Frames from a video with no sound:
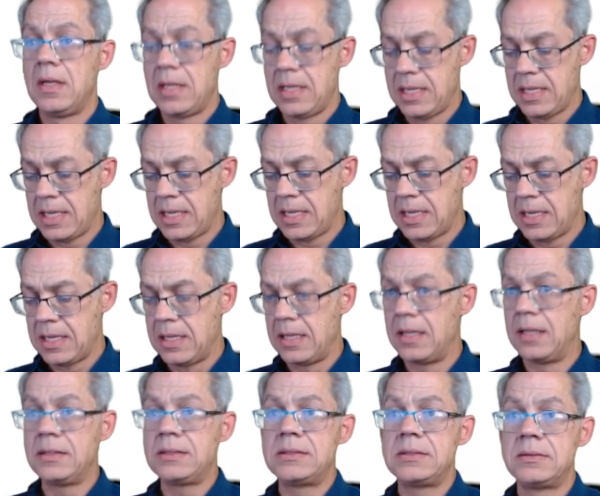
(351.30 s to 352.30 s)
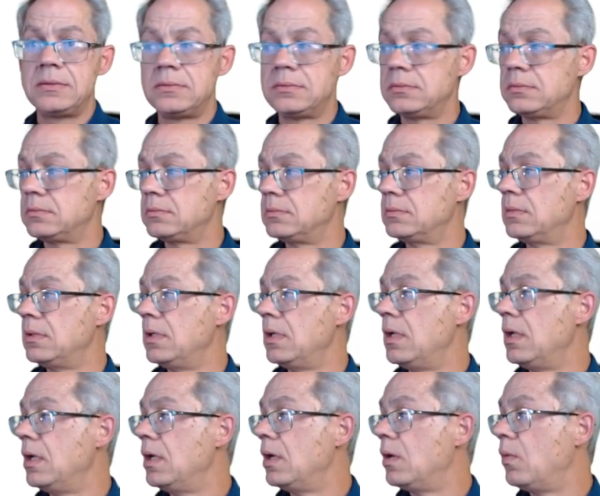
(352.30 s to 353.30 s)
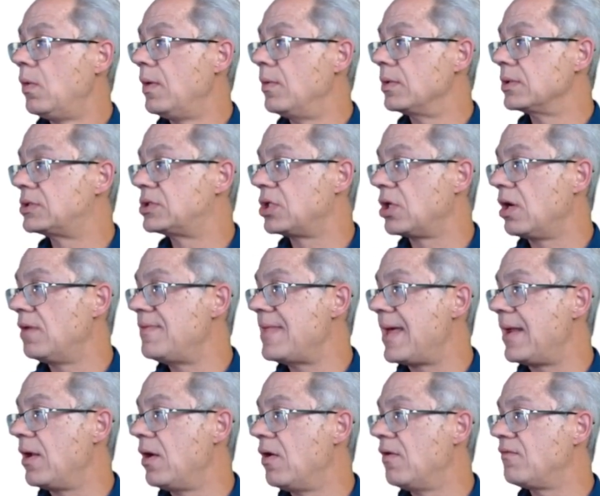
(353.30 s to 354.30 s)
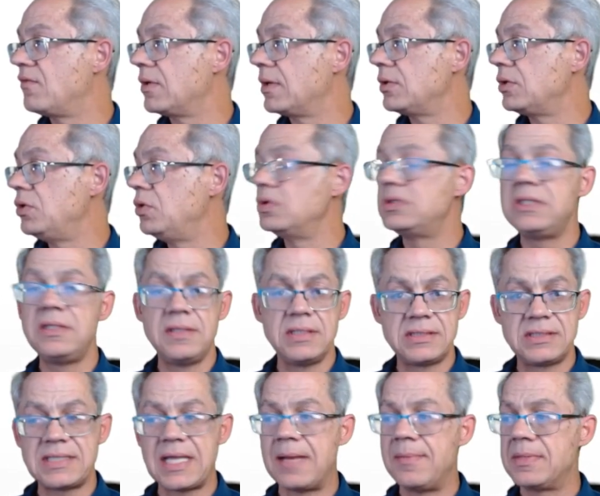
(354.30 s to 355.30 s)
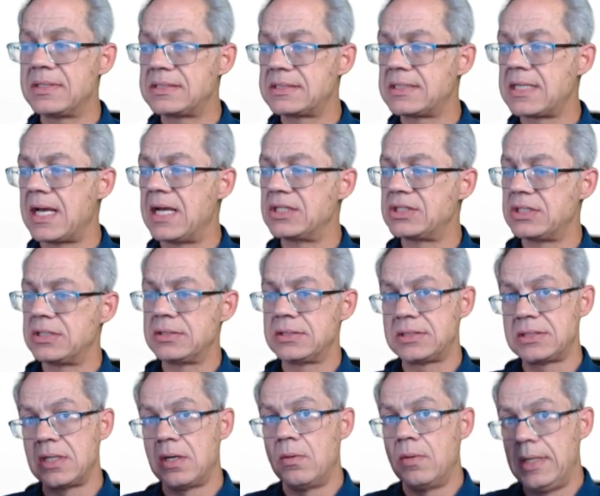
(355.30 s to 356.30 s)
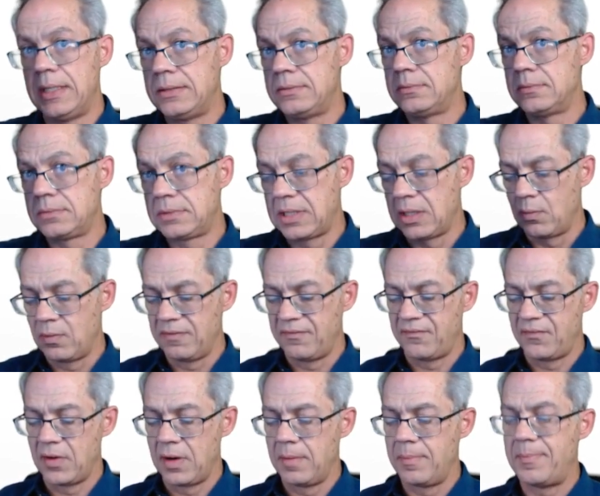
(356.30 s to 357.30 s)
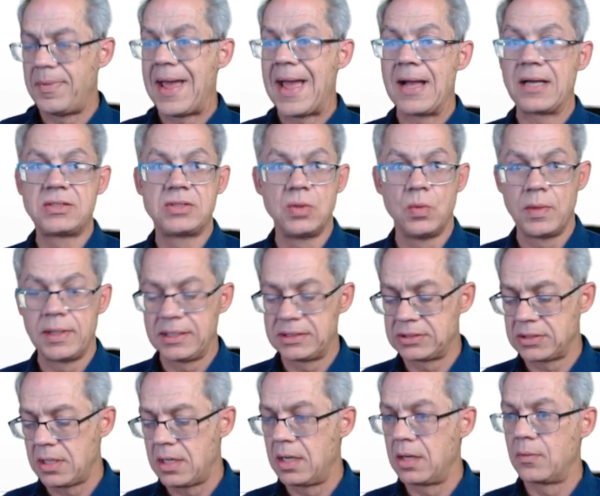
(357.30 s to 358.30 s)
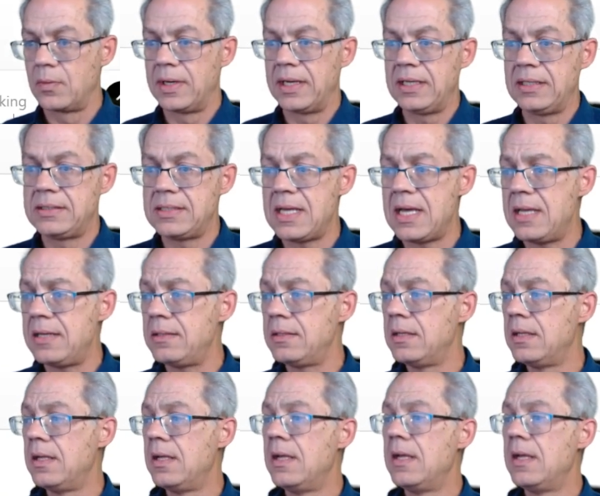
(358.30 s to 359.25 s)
And we will turn that over using the same discussion so it can refer back to what it's already done.